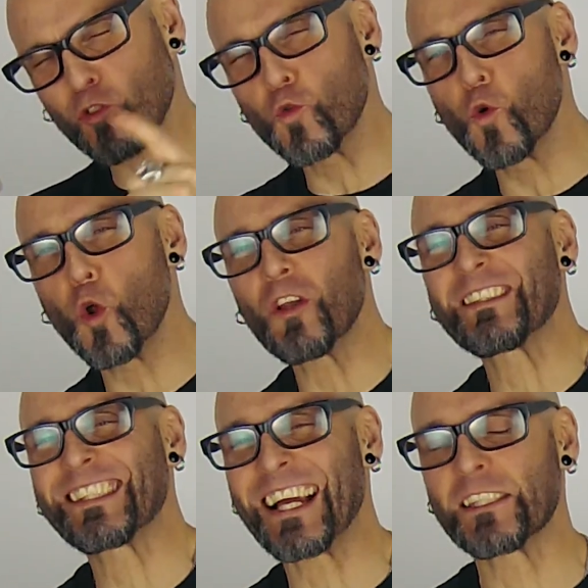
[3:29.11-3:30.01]
school
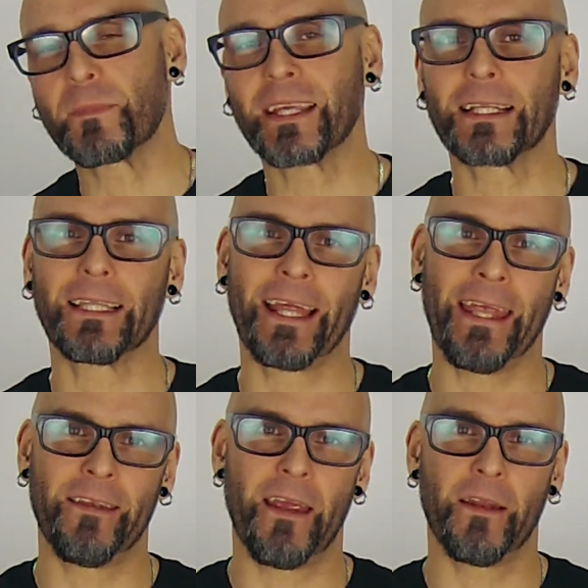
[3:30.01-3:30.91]
seismic
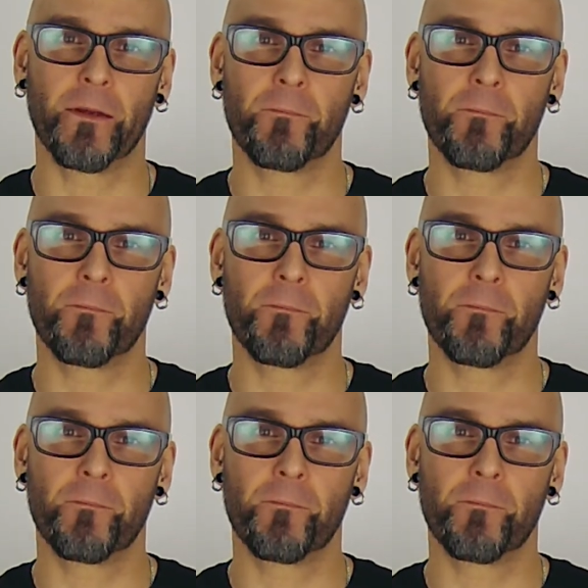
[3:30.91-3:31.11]
land data.